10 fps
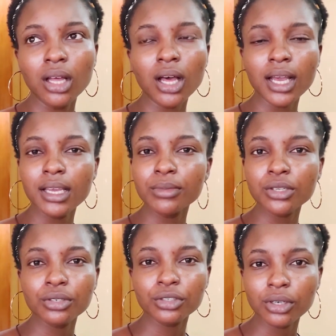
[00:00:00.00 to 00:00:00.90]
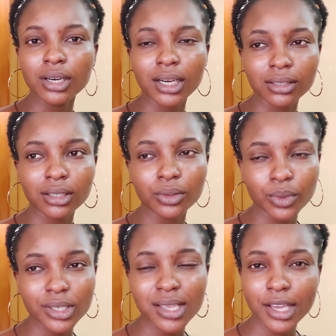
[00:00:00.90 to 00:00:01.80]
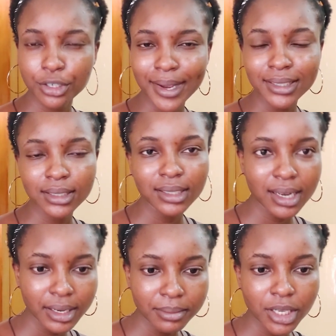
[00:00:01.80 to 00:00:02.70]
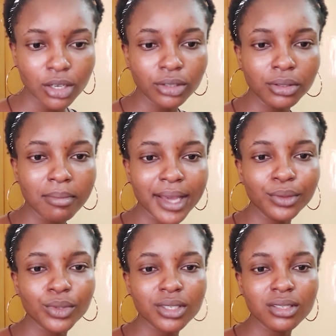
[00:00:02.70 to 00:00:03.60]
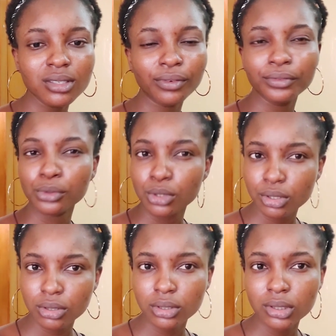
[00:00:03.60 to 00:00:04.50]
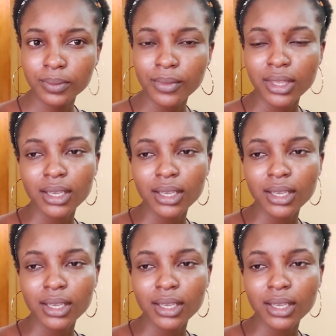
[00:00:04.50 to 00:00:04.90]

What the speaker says: I am not so sure how that works. I tried, they didn't let me, although mine wasn't frozen.